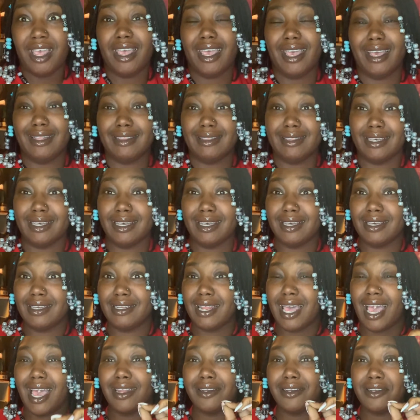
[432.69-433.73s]
And then
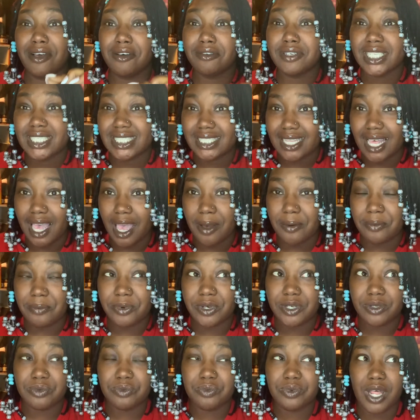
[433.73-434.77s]
I noticed that
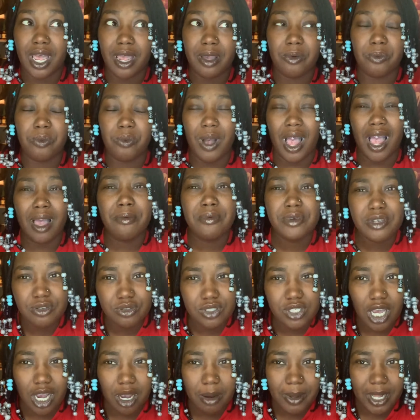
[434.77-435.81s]
when, like, why when you
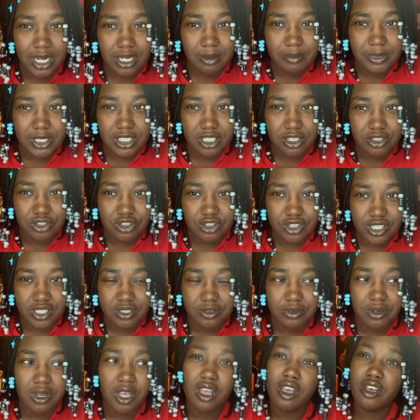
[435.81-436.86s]
talk about, let me see your
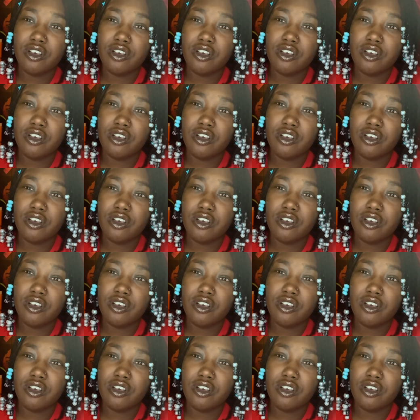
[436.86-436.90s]
transcript,